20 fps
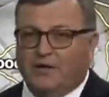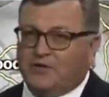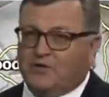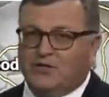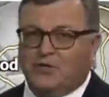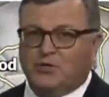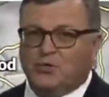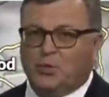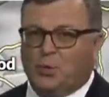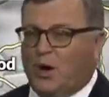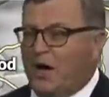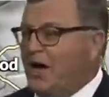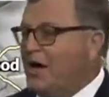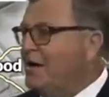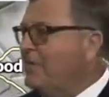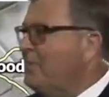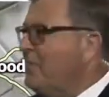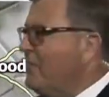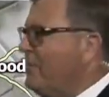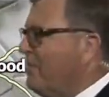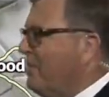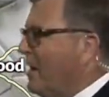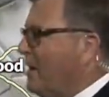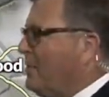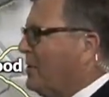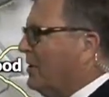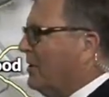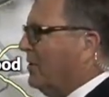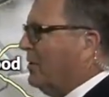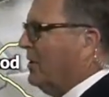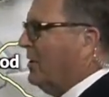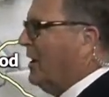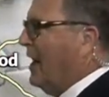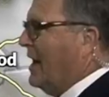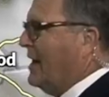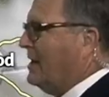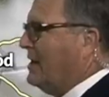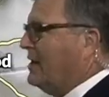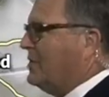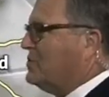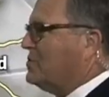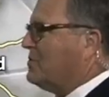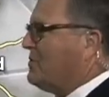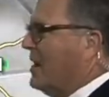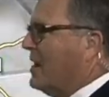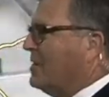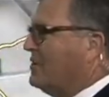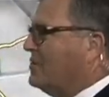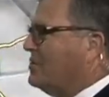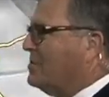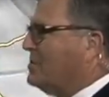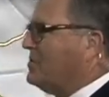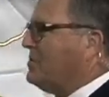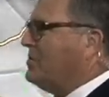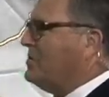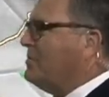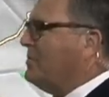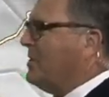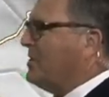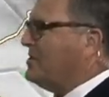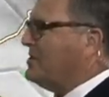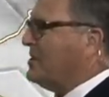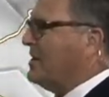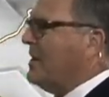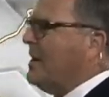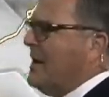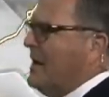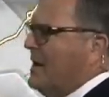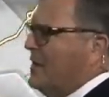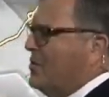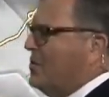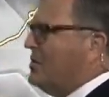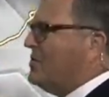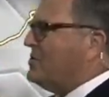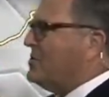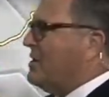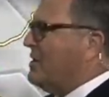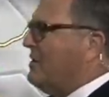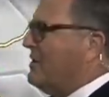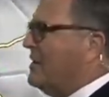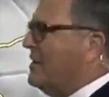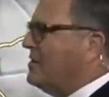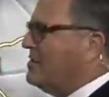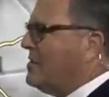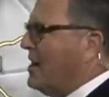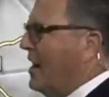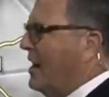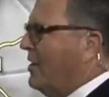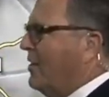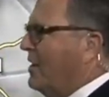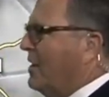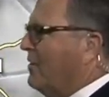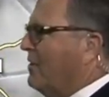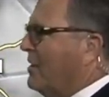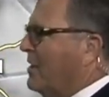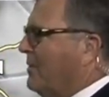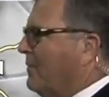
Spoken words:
It's just rain, maybe a little lightning strike or two, but you can see the entire area